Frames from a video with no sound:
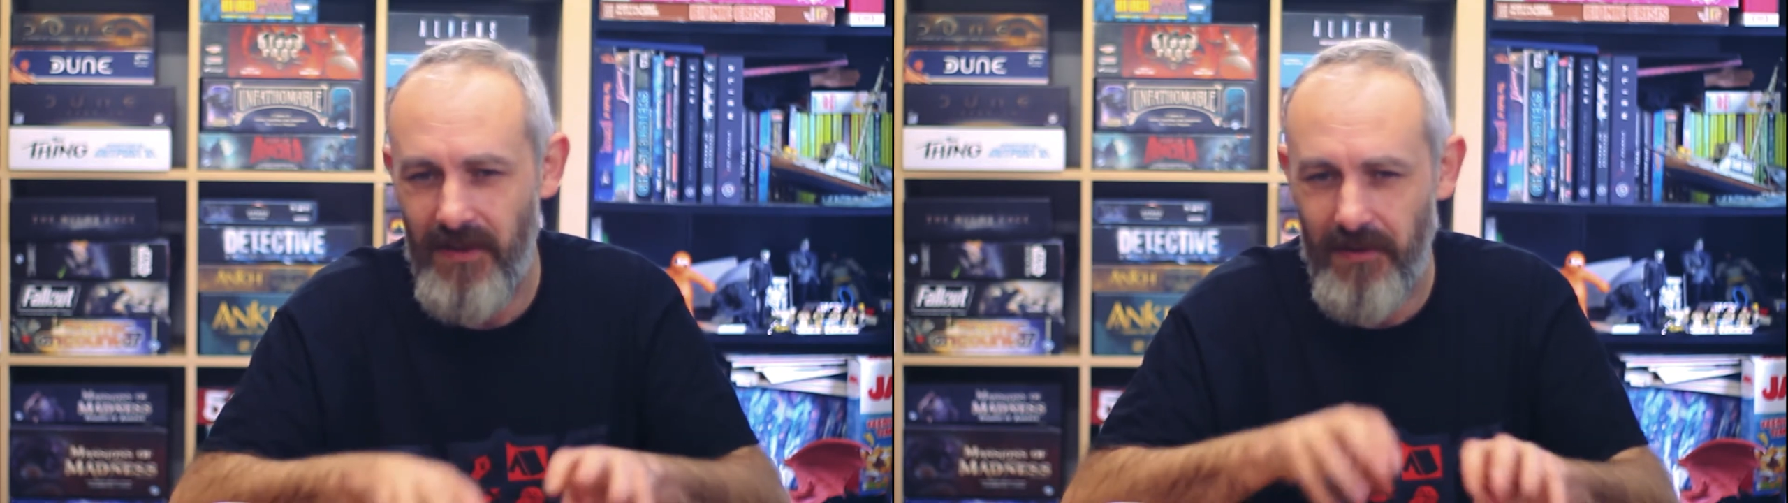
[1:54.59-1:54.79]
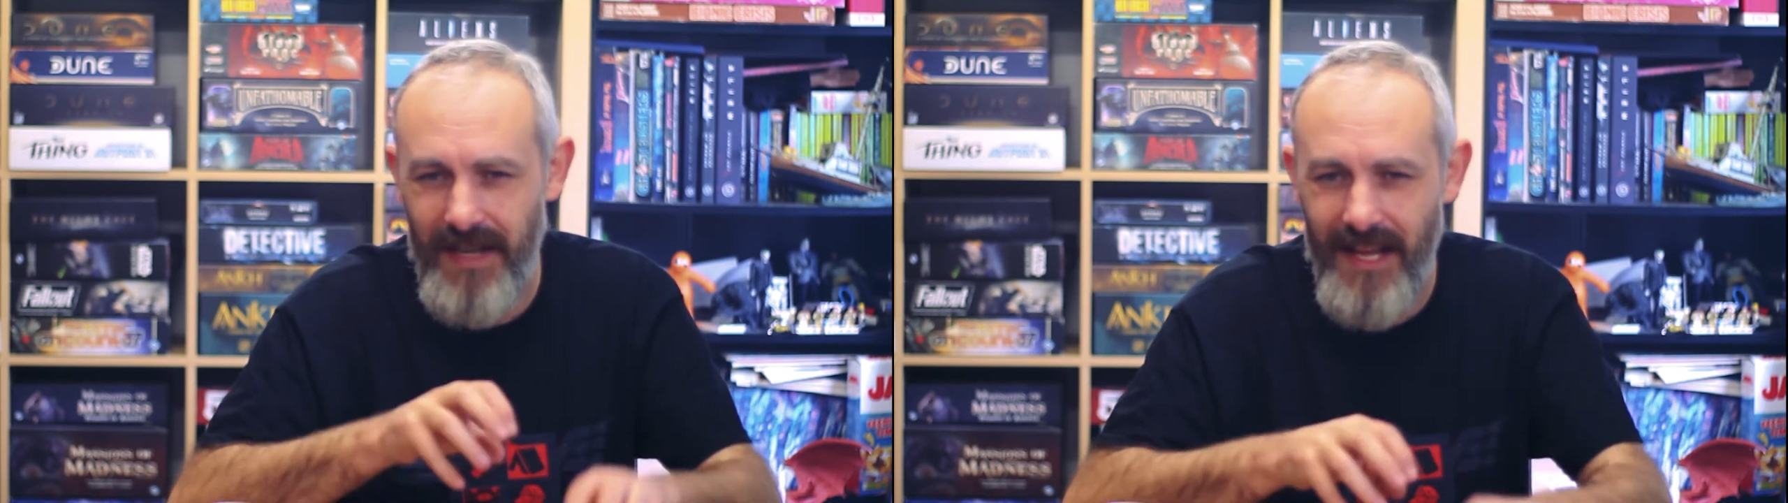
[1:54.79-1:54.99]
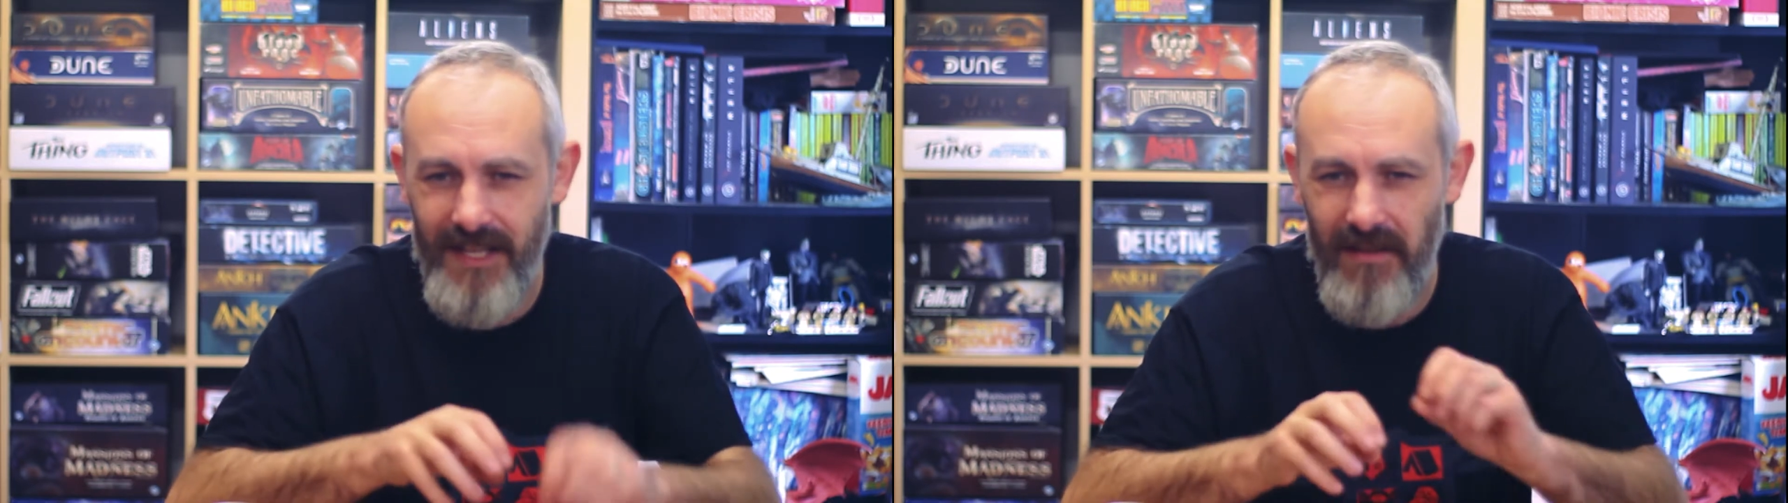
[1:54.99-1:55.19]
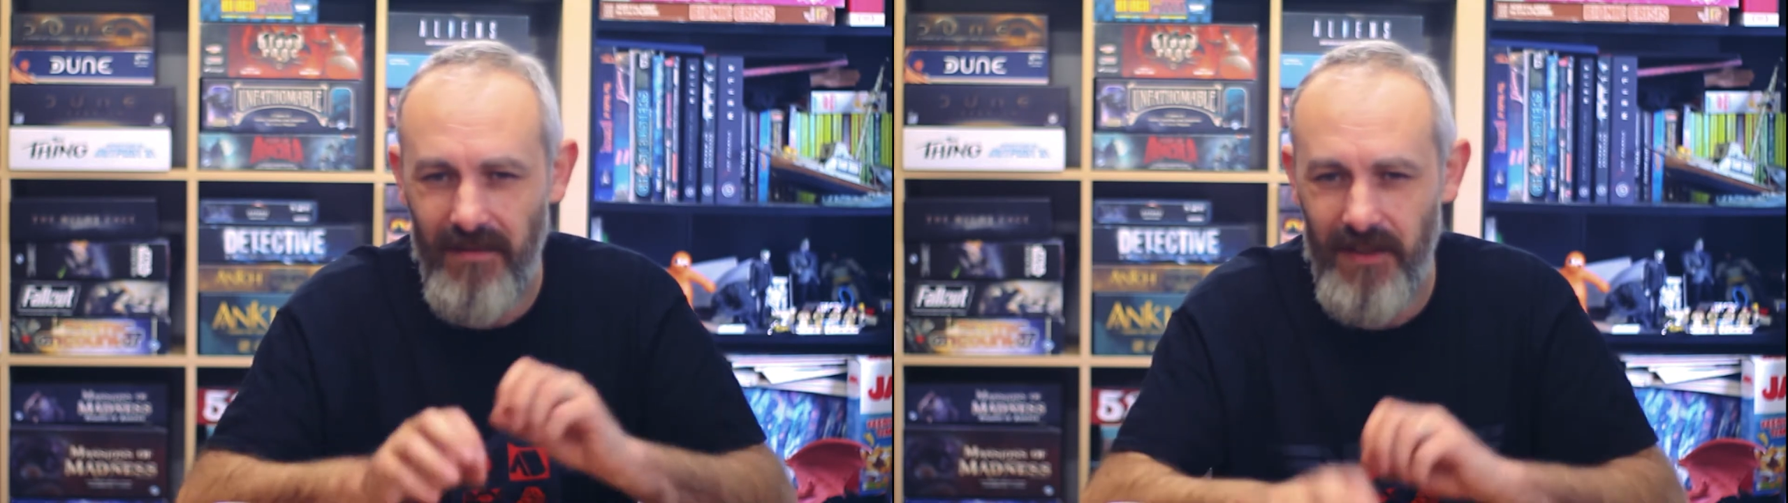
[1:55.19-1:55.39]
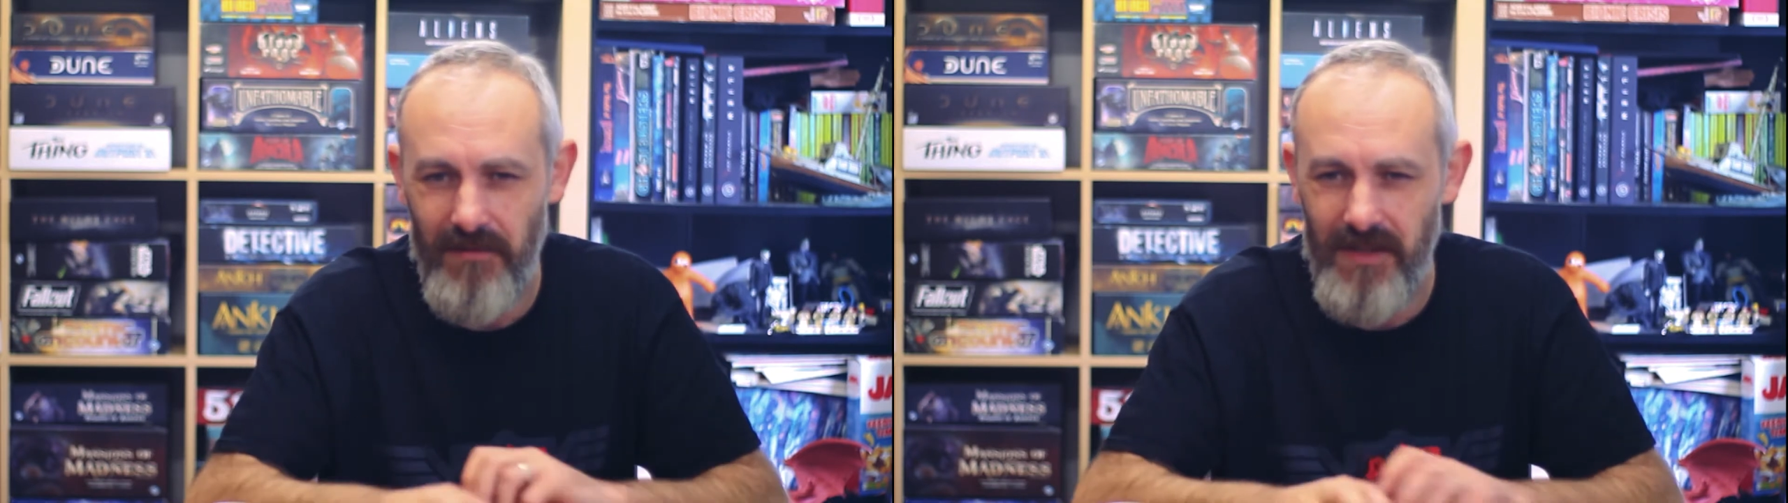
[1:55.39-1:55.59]
You get something
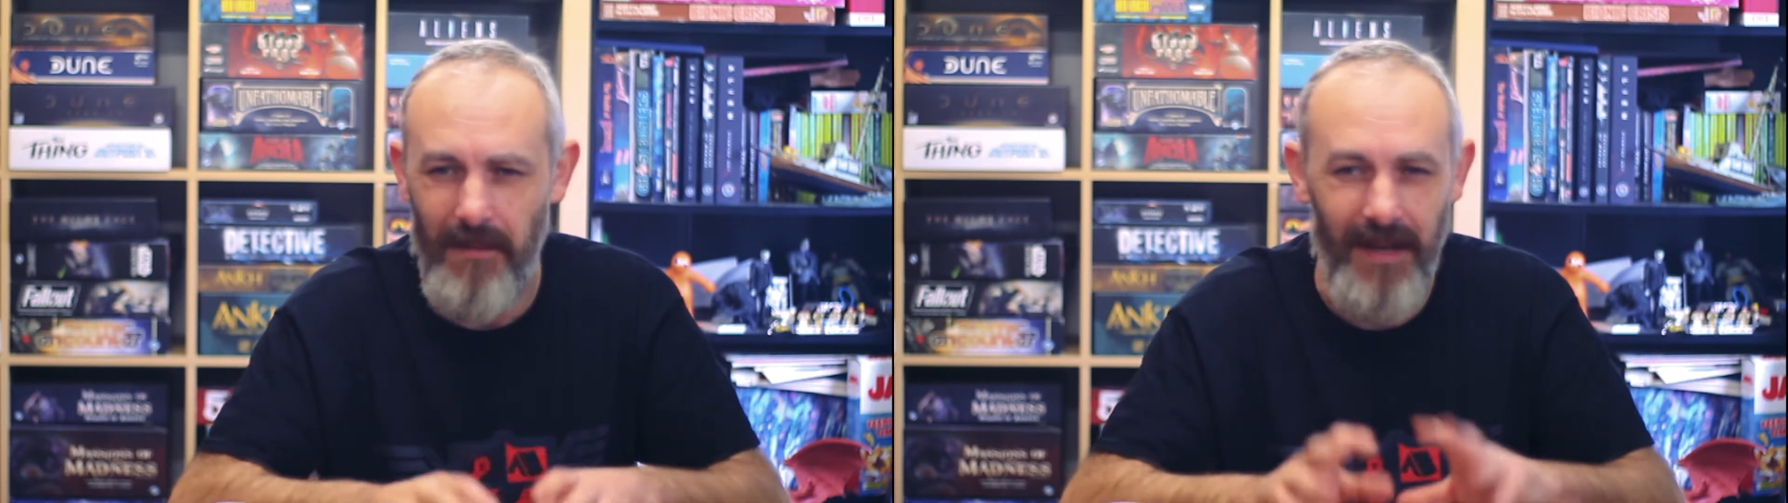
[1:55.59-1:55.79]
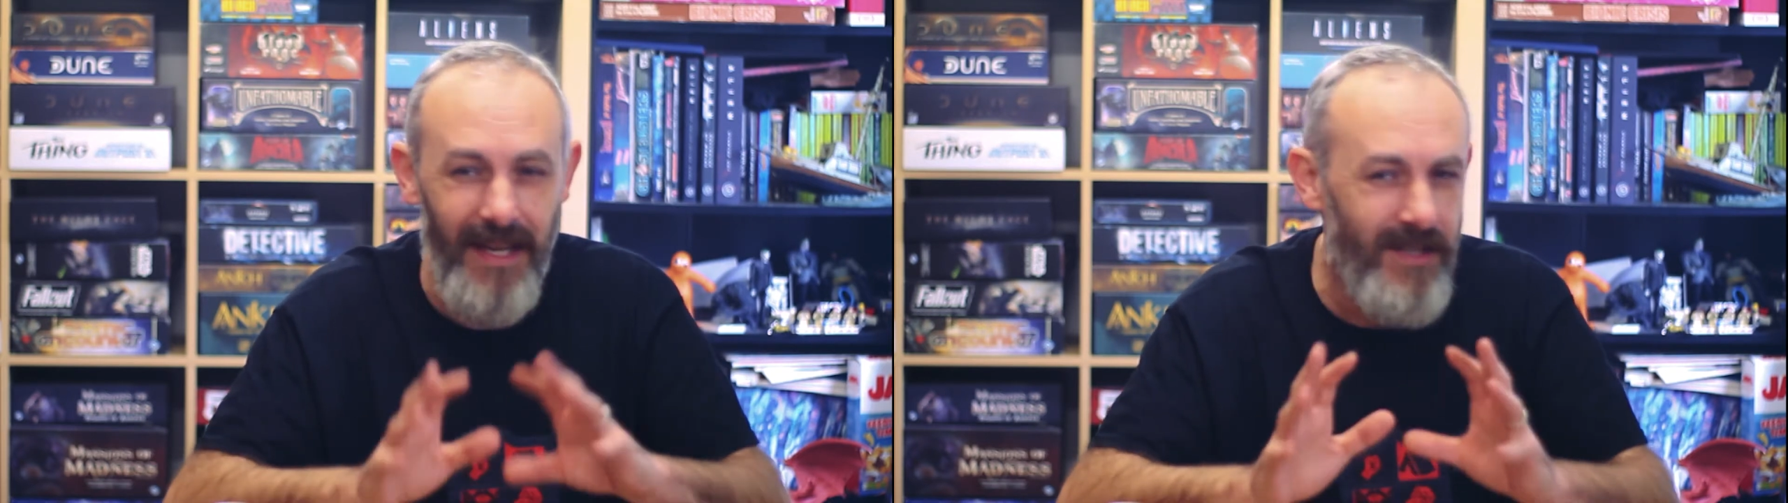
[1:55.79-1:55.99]
for doing something.